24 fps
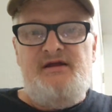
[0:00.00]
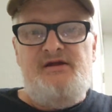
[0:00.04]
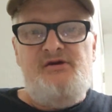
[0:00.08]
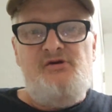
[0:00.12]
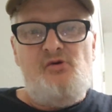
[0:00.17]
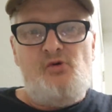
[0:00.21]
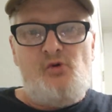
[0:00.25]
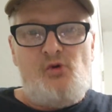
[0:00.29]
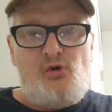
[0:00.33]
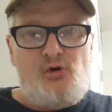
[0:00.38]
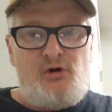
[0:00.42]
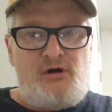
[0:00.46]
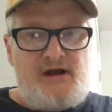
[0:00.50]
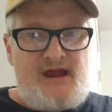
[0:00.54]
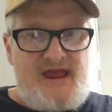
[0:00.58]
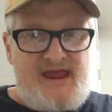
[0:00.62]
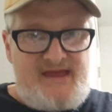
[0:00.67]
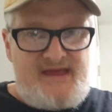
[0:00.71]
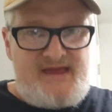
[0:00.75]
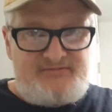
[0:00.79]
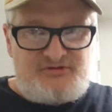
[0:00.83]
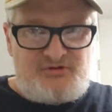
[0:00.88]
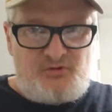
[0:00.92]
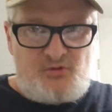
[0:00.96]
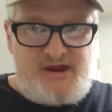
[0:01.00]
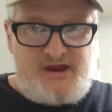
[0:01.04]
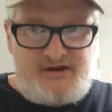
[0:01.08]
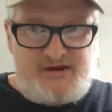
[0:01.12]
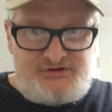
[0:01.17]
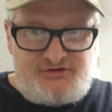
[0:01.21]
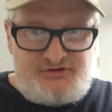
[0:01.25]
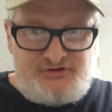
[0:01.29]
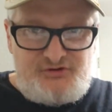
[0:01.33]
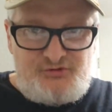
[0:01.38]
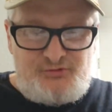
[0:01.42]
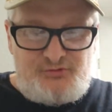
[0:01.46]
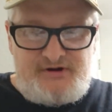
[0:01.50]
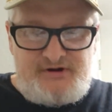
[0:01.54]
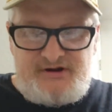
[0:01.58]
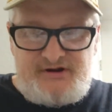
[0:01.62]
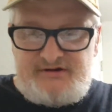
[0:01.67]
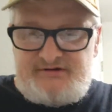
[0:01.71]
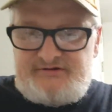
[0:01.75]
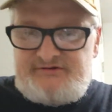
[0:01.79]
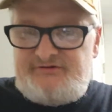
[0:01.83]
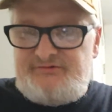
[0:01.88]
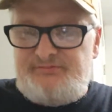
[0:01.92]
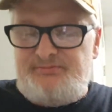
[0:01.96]
or I have to wait 2
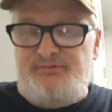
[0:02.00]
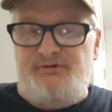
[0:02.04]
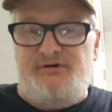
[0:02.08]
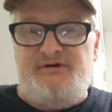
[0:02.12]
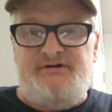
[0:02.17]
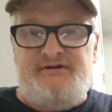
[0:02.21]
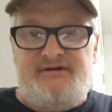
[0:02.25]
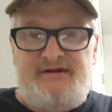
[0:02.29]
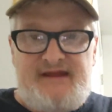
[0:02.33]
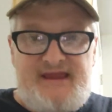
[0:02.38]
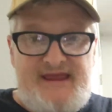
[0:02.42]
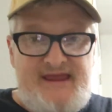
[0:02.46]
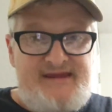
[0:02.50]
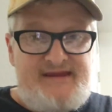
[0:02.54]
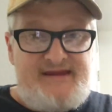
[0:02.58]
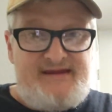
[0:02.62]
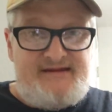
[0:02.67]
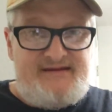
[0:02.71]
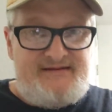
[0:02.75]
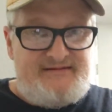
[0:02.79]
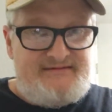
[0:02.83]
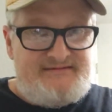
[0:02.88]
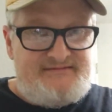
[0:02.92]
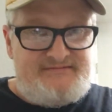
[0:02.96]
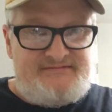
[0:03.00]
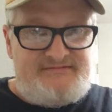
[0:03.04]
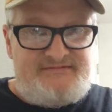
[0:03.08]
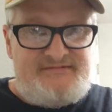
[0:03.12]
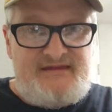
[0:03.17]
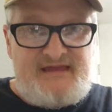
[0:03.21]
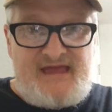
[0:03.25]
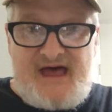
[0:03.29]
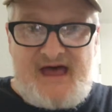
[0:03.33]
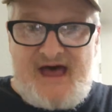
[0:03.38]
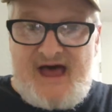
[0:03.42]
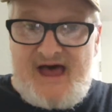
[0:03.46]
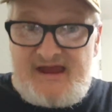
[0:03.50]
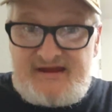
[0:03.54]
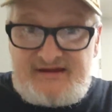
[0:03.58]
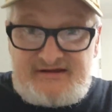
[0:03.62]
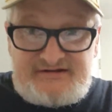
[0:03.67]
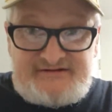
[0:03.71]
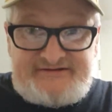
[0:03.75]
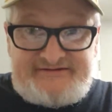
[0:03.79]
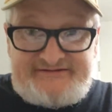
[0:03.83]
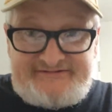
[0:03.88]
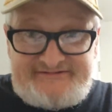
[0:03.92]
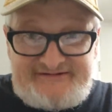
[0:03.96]
weeks. But hey, I
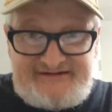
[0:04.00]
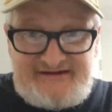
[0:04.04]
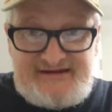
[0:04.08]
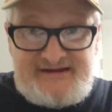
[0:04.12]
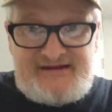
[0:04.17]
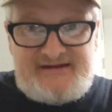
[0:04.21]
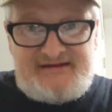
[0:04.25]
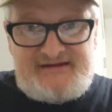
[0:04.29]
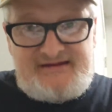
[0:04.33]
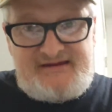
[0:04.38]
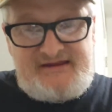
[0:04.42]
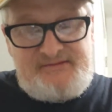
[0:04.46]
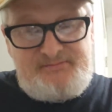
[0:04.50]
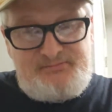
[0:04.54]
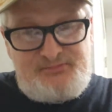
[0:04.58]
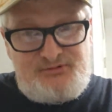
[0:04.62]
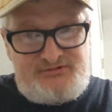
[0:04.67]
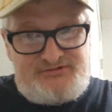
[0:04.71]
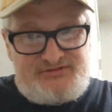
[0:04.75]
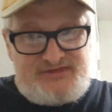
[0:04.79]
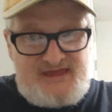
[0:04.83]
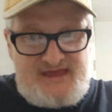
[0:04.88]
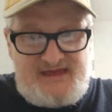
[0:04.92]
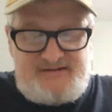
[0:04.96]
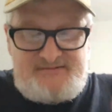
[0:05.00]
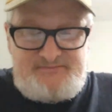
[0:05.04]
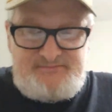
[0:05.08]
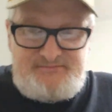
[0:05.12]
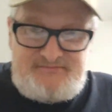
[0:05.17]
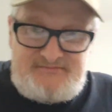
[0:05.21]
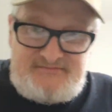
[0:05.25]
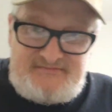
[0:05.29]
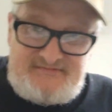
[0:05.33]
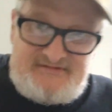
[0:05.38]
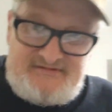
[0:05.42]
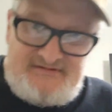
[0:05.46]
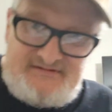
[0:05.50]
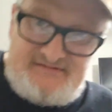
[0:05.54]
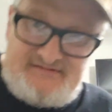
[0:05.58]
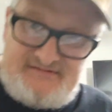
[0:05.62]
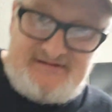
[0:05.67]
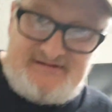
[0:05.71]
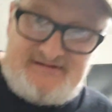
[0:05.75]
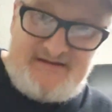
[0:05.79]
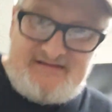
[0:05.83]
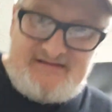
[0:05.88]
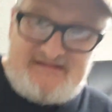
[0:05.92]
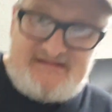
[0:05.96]
could see. He put that,
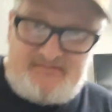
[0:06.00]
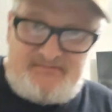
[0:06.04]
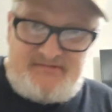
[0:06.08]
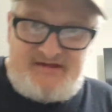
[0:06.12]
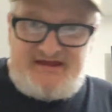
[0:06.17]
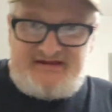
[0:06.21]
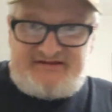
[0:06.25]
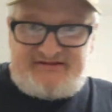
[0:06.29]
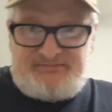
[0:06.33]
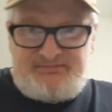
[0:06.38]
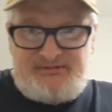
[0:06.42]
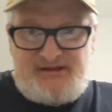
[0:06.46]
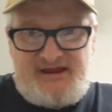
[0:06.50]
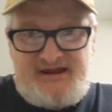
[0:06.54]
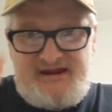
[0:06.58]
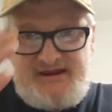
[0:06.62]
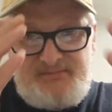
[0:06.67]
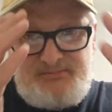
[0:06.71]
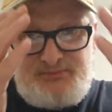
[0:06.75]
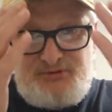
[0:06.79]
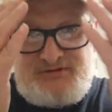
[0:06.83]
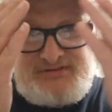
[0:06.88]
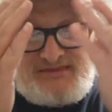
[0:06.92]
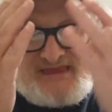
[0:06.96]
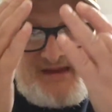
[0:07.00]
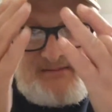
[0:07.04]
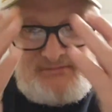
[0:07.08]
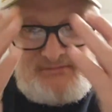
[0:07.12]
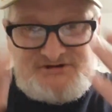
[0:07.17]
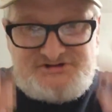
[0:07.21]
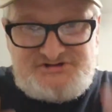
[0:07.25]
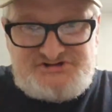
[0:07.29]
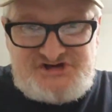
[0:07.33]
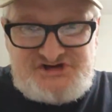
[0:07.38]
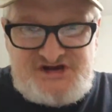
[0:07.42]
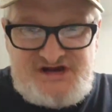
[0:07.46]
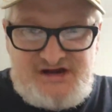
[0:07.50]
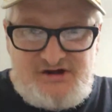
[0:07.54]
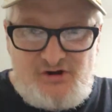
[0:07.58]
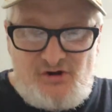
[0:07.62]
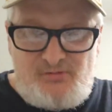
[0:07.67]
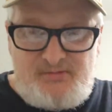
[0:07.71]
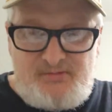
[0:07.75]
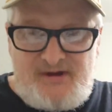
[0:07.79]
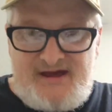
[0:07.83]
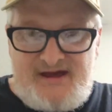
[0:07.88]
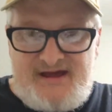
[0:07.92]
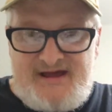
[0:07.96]
let me explain. He put that machine
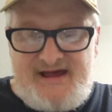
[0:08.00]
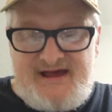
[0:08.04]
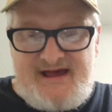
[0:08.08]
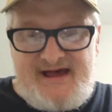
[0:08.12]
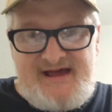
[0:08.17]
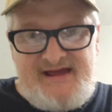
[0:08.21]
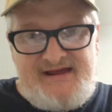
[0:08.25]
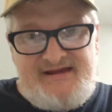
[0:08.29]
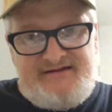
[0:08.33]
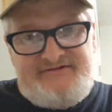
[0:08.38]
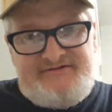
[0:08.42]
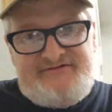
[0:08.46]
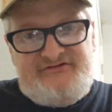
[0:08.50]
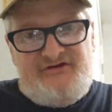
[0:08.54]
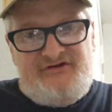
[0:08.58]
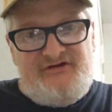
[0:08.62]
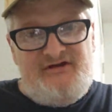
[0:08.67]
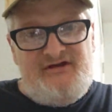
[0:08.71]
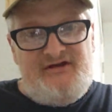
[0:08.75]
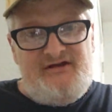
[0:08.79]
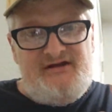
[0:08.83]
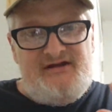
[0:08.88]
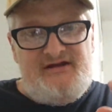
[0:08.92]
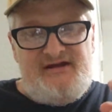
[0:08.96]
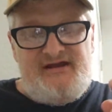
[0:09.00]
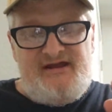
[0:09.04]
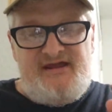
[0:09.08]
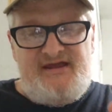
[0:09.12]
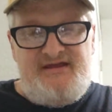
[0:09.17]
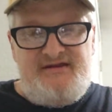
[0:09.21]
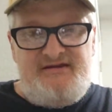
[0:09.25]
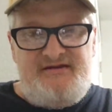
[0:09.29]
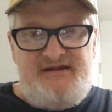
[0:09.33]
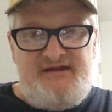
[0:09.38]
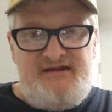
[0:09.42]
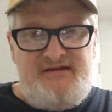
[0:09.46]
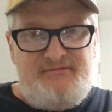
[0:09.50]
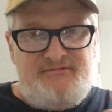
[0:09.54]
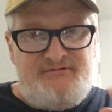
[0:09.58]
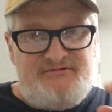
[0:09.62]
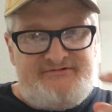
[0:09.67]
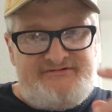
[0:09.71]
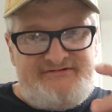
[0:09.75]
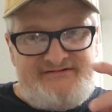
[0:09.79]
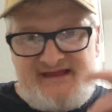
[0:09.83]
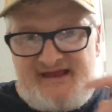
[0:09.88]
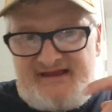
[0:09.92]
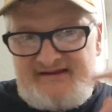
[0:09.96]
on my eyes, and he
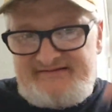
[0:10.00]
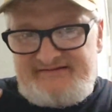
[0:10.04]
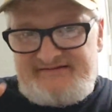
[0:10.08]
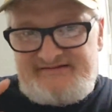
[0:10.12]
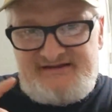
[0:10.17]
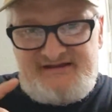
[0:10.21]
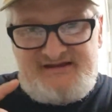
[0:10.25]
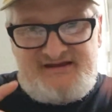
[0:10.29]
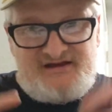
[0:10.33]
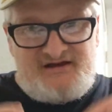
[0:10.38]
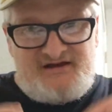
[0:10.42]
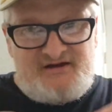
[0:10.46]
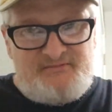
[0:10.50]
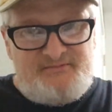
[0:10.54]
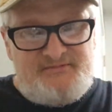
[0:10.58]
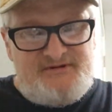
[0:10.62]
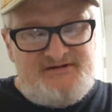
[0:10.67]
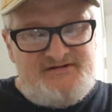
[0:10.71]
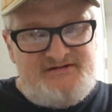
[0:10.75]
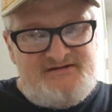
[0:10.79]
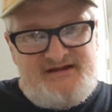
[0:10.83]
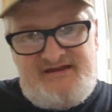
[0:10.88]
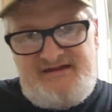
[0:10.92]
was testing them, and